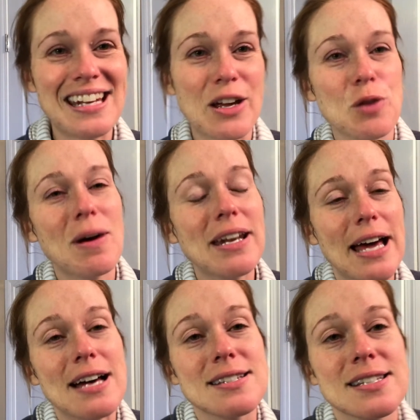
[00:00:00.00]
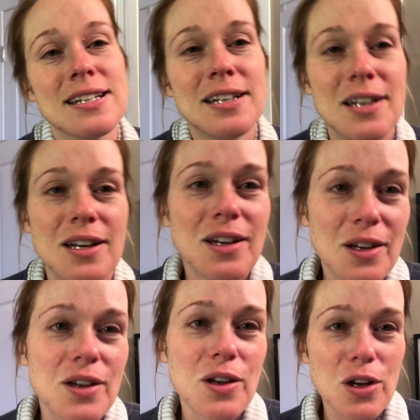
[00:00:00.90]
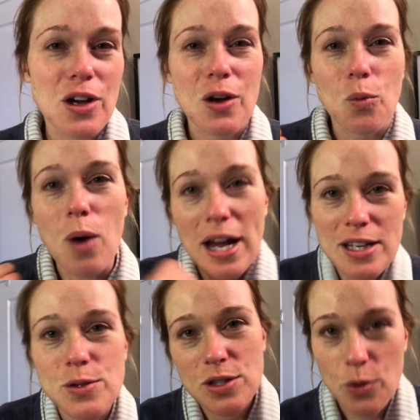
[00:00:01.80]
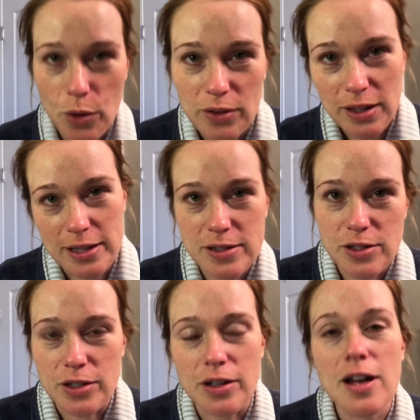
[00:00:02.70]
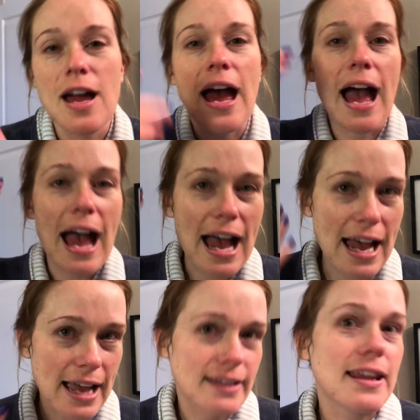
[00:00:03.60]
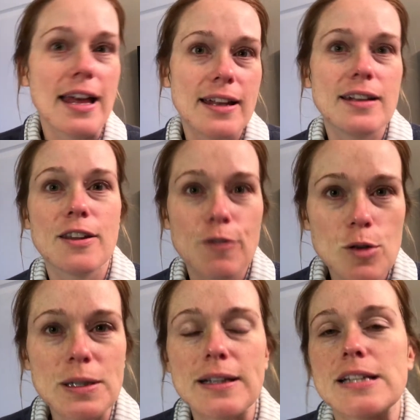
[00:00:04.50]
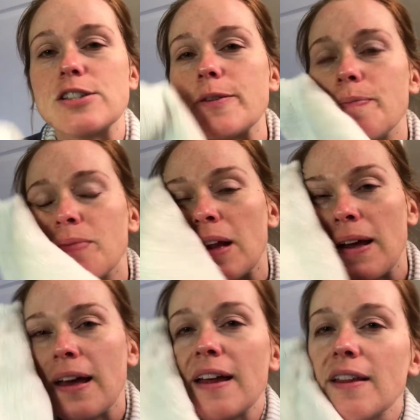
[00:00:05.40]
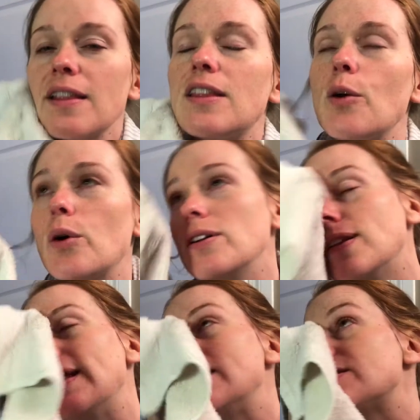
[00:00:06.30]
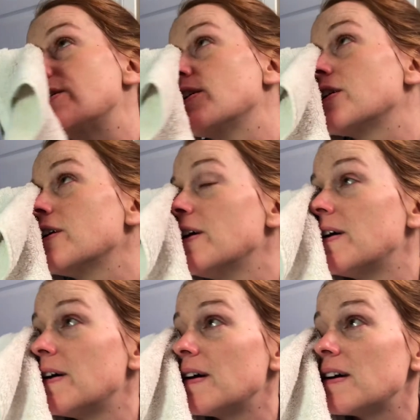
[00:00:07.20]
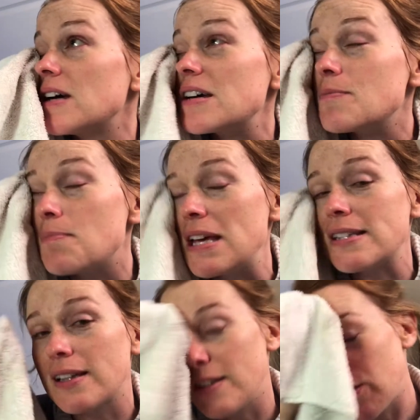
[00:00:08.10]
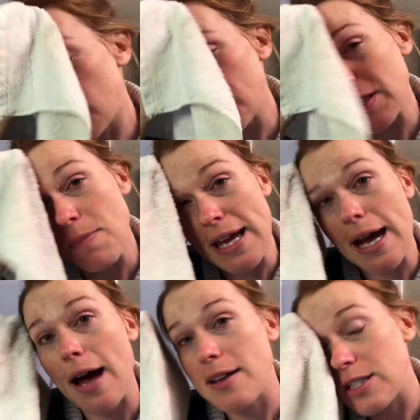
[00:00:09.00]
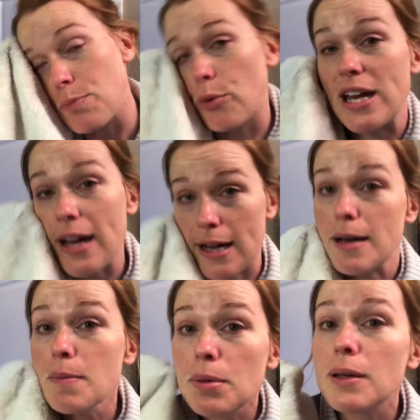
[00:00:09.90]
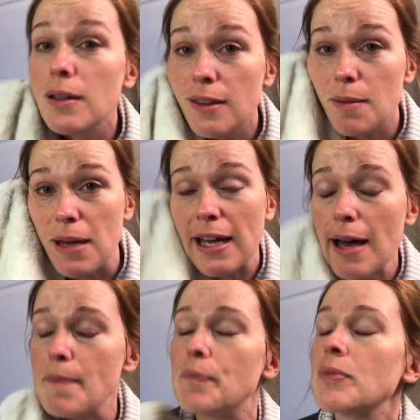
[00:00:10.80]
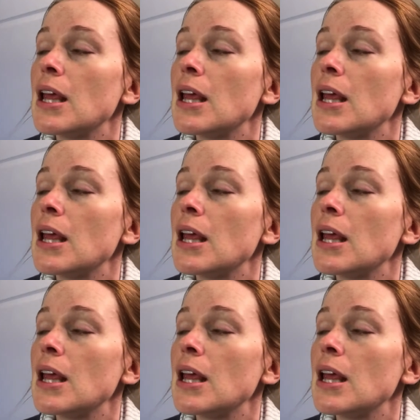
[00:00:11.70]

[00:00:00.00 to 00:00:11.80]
Now you might ask, why use the oil cleanser and then the foaming cleanser? The oil cleanser basically serves to break up the makeup.